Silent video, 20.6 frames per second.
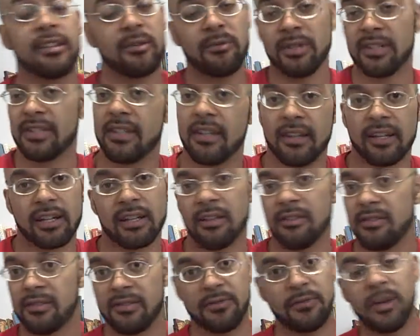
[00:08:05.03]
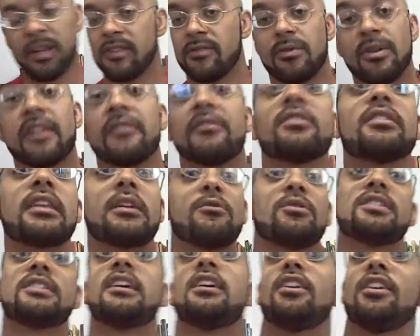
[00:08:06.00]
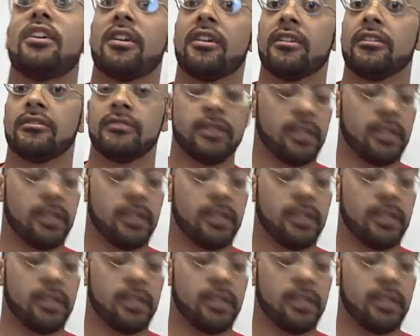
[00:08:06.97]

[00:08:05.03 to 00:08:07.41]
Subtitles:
they wouldn't tell their closest friends, whatever, they would tell her.